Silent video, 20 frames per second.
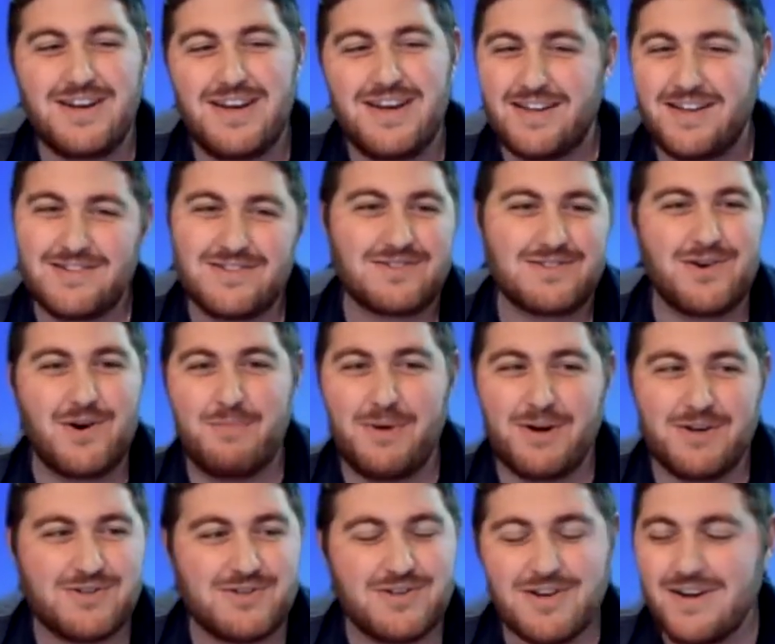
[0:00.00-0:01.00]
He had so
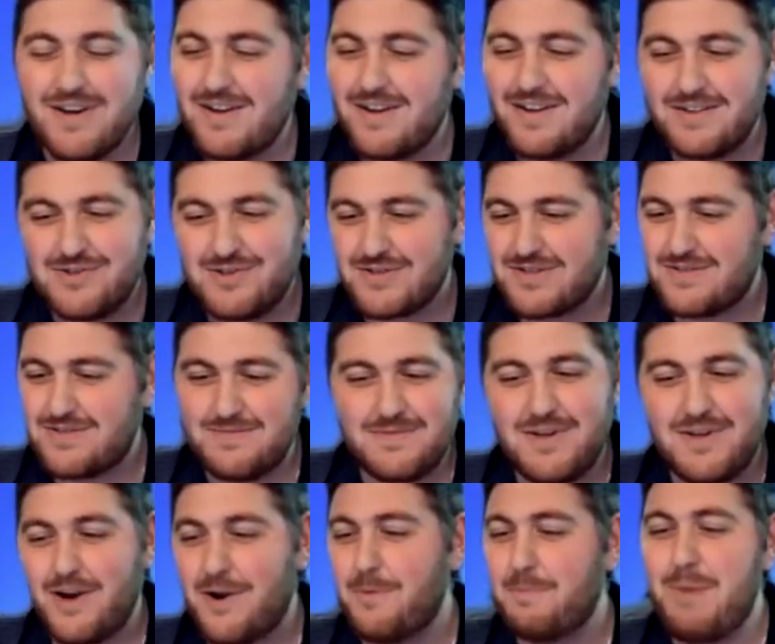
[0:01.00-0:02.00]
much just
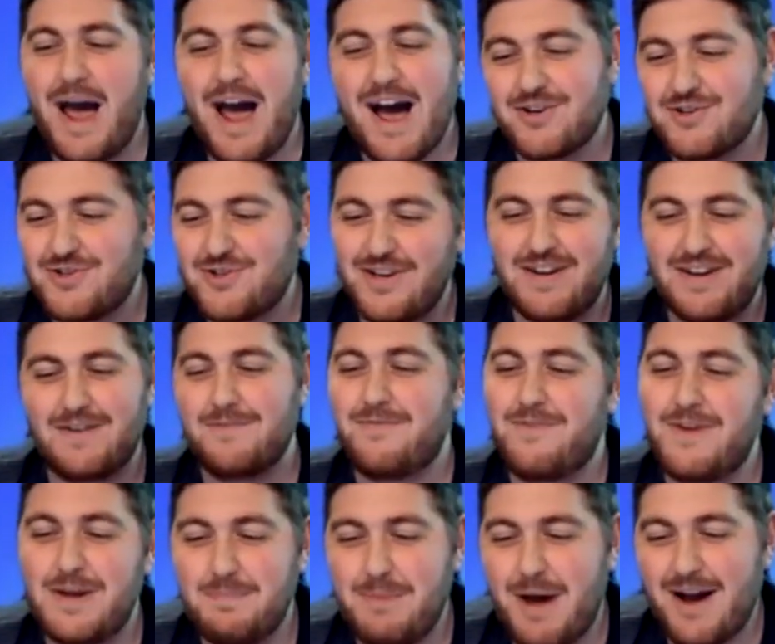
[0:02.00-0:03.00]
passion and
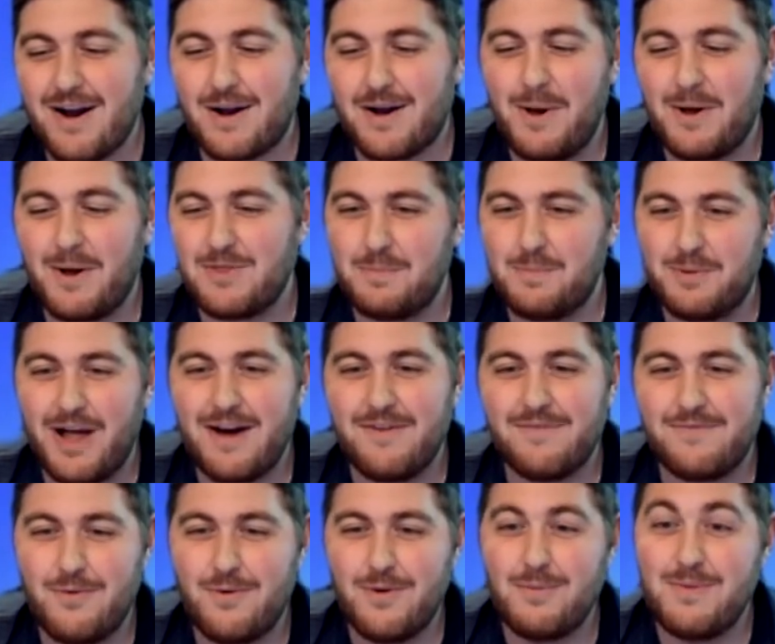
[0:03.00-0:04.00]
feedback about the
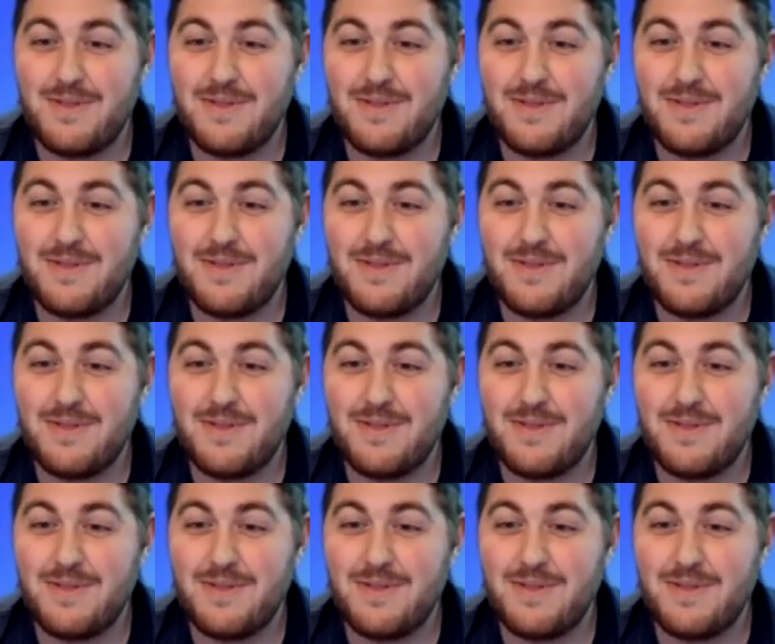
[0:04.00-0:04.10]
platform.